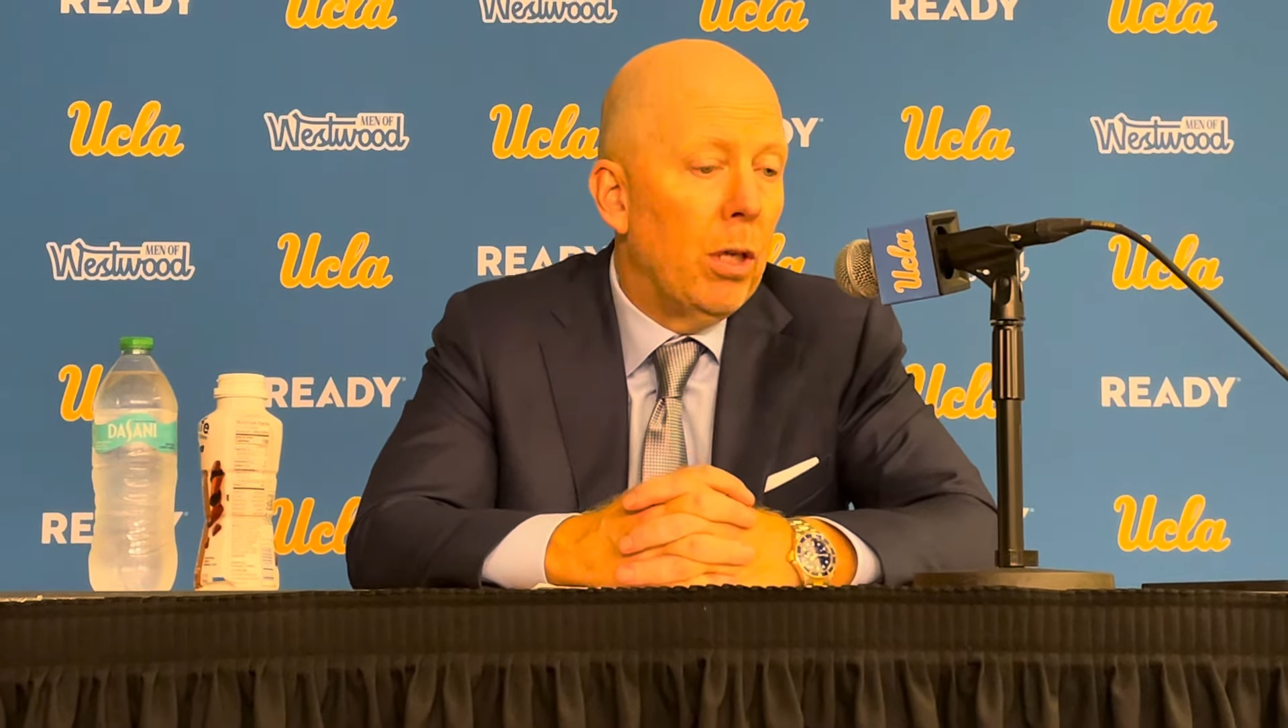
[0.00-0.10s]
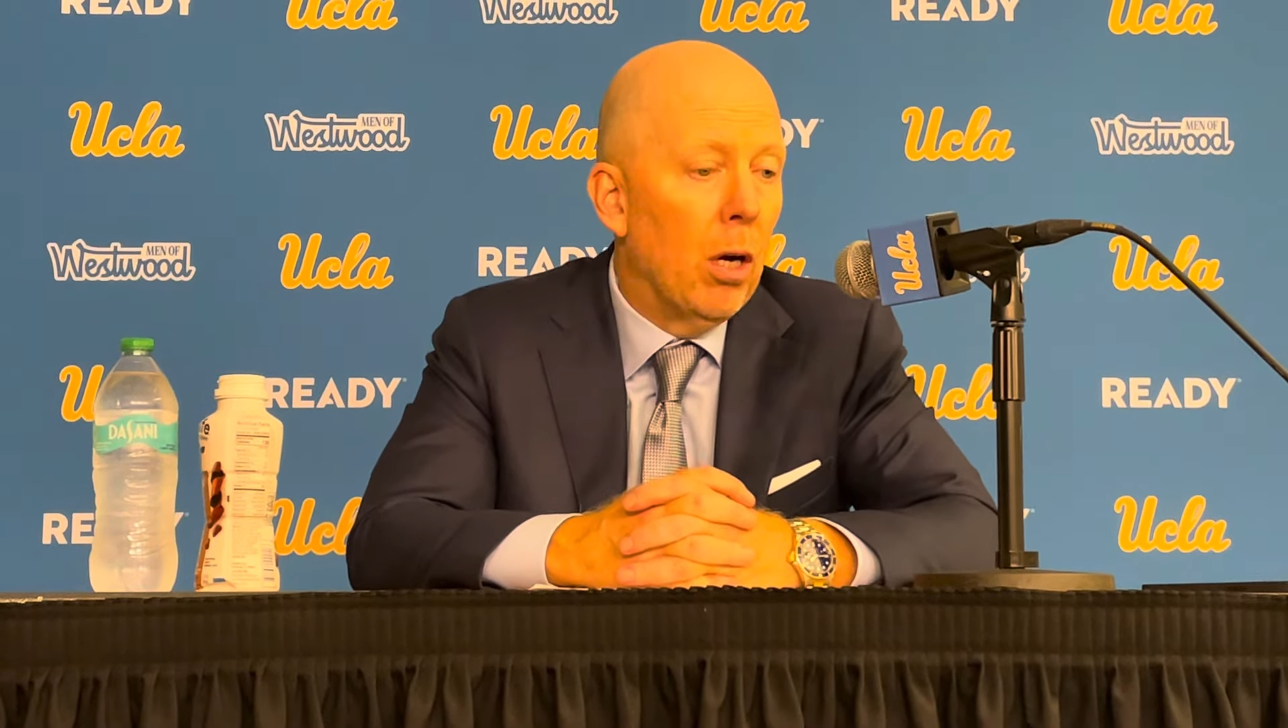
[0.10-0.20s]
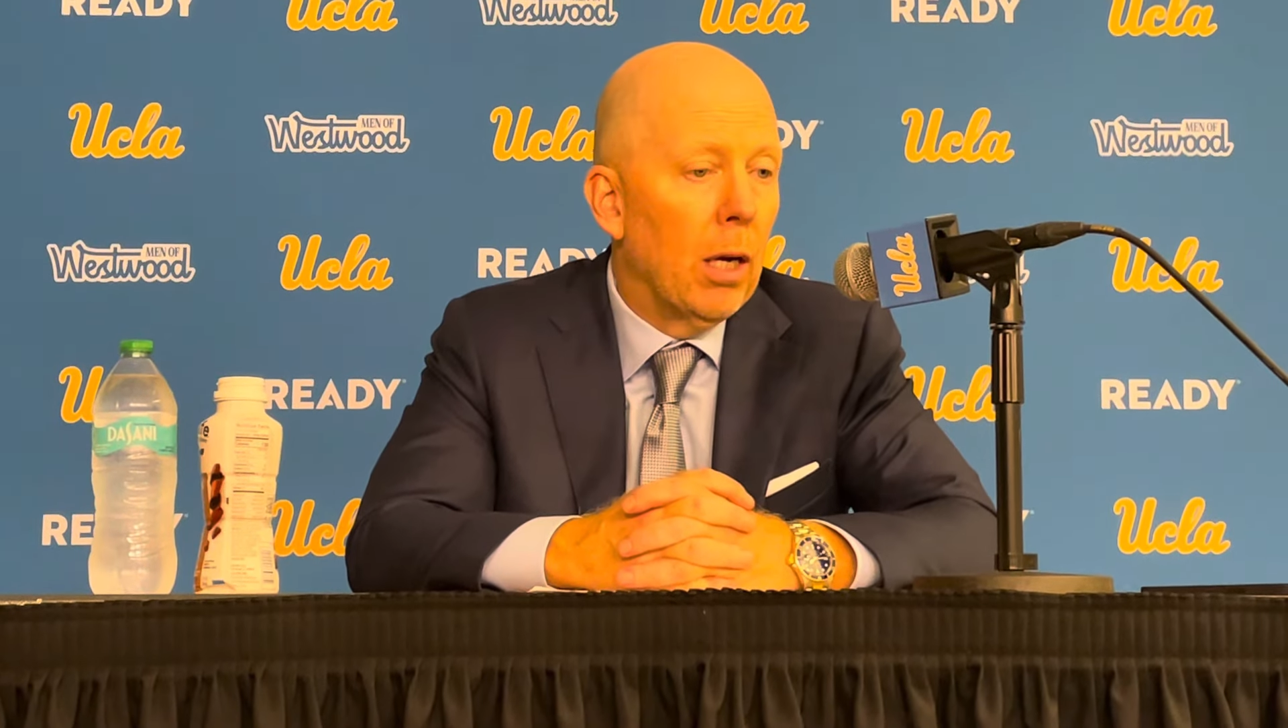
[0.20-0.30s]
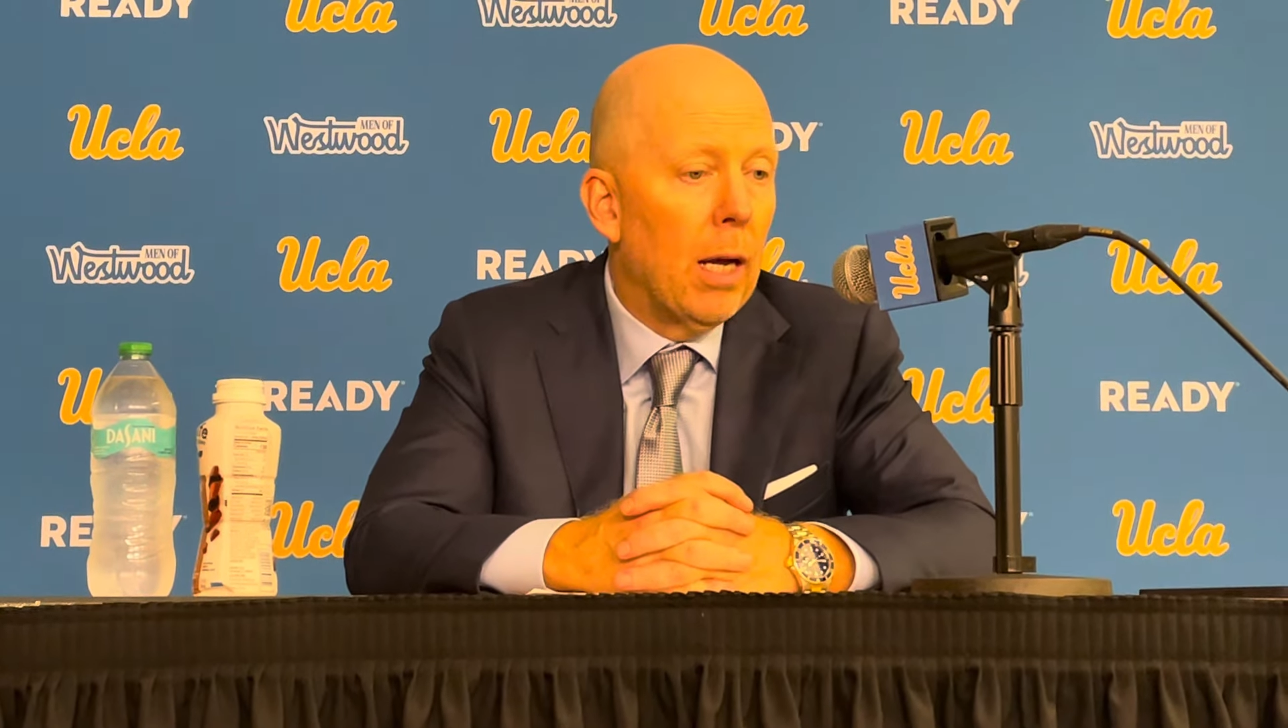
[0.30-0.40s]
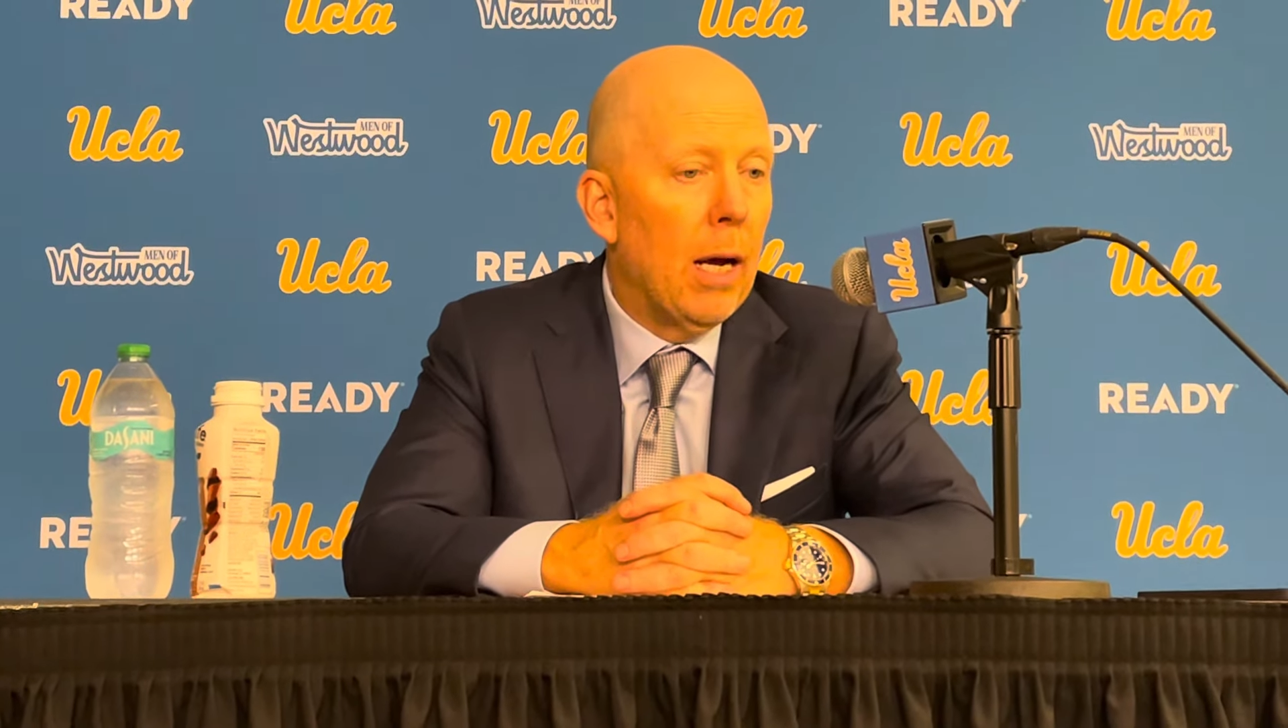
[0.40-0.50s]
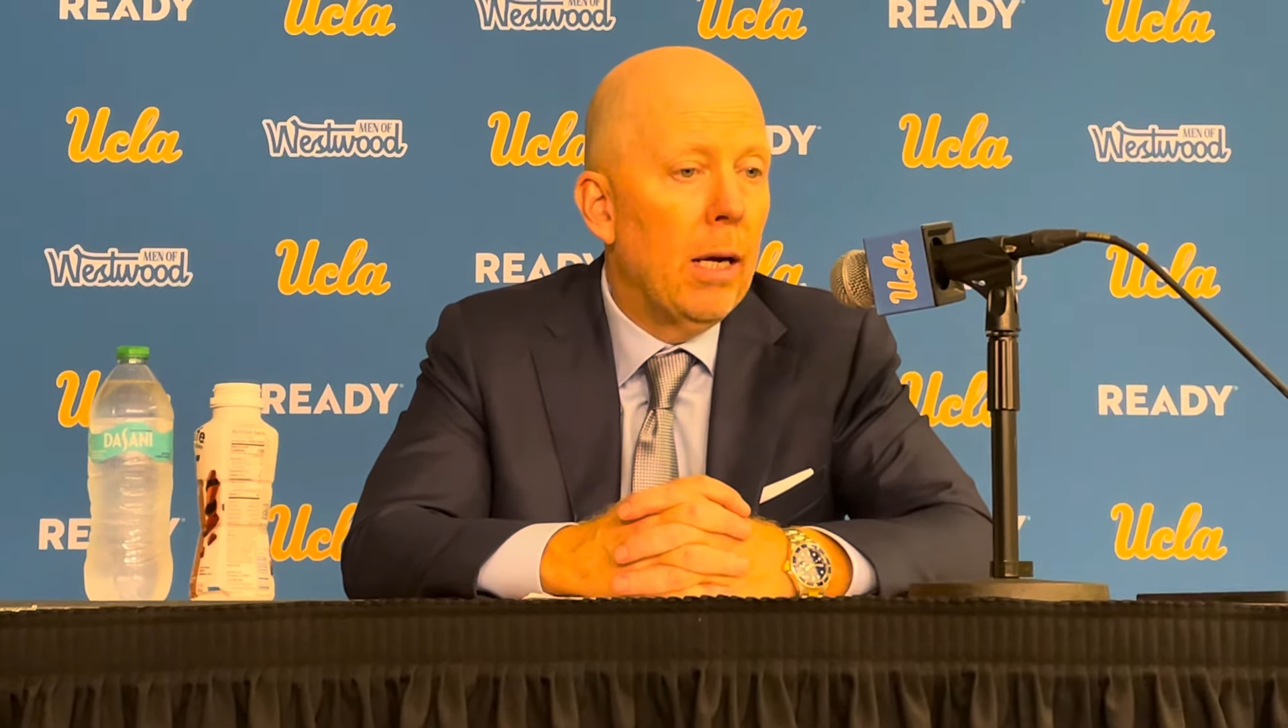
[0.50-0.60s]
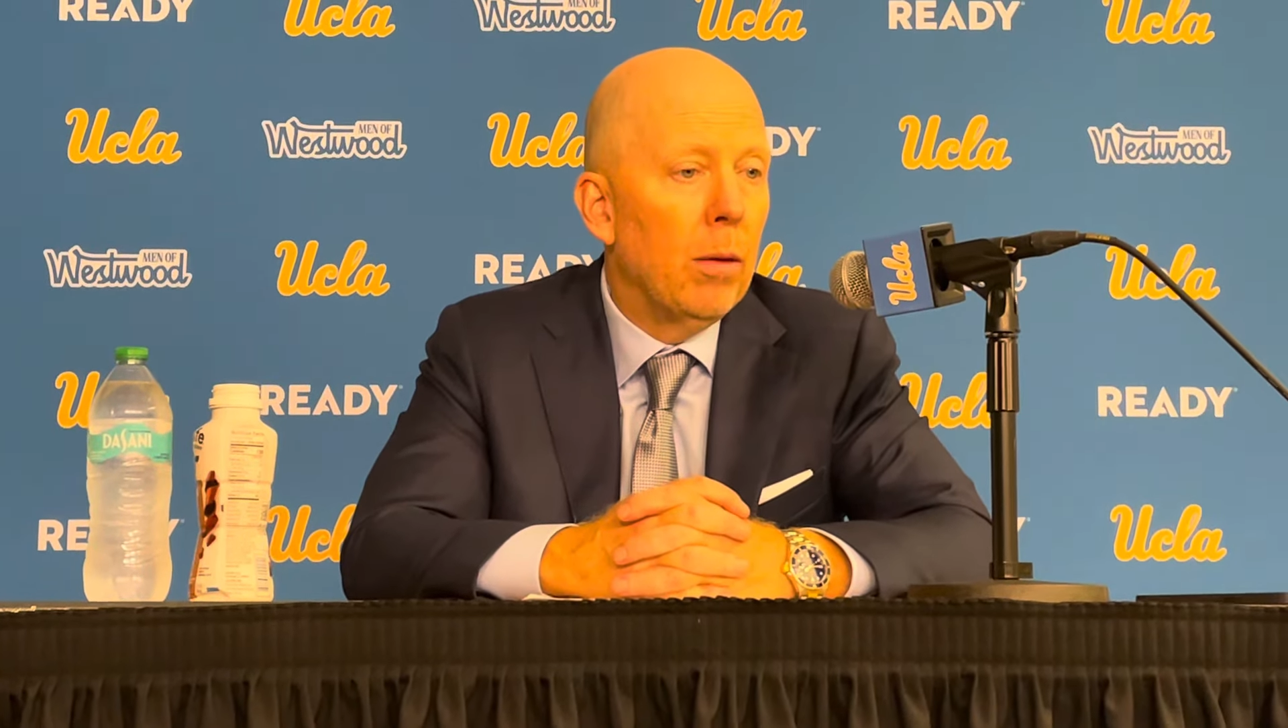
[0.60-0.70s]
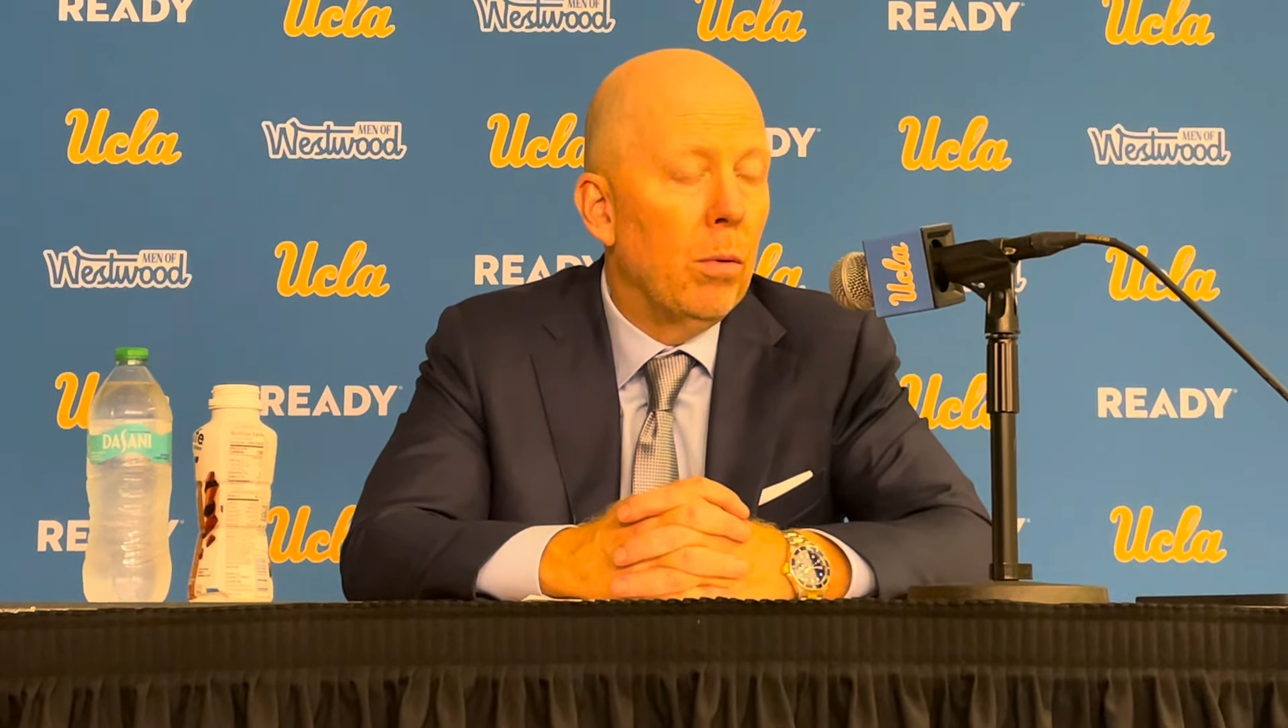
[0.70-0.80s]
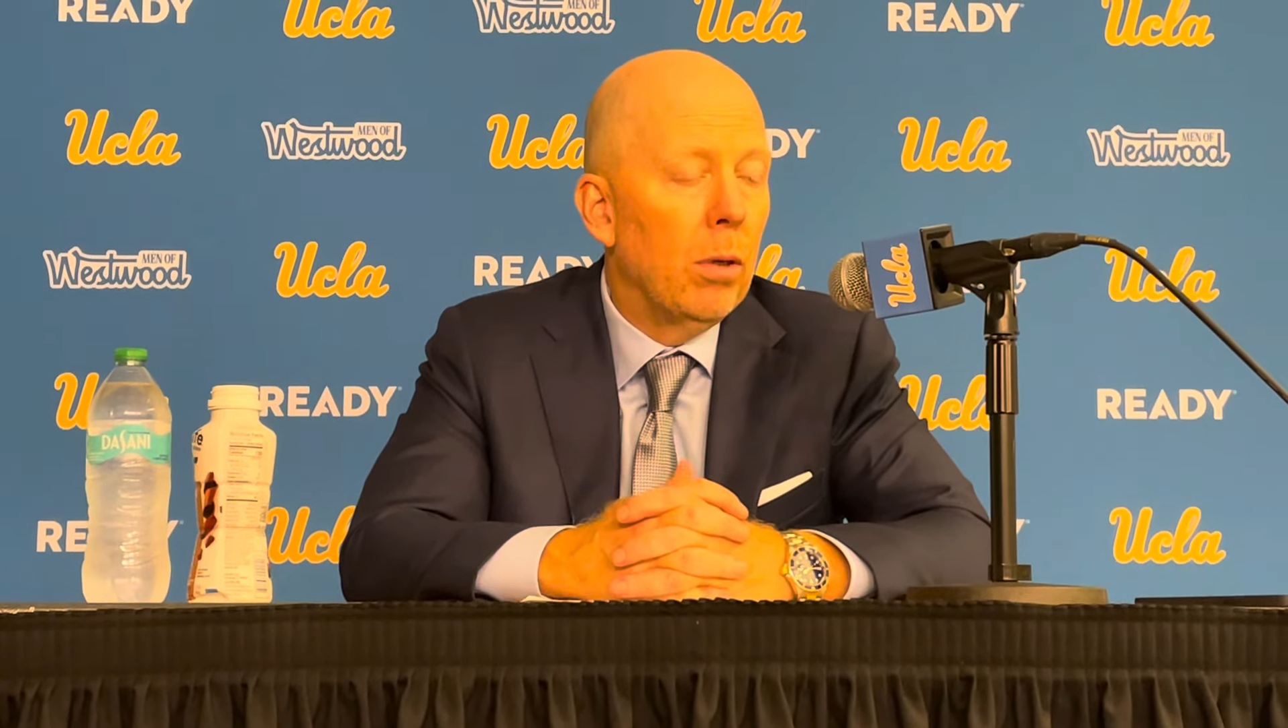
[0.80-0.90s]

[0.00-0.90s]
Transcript: young guy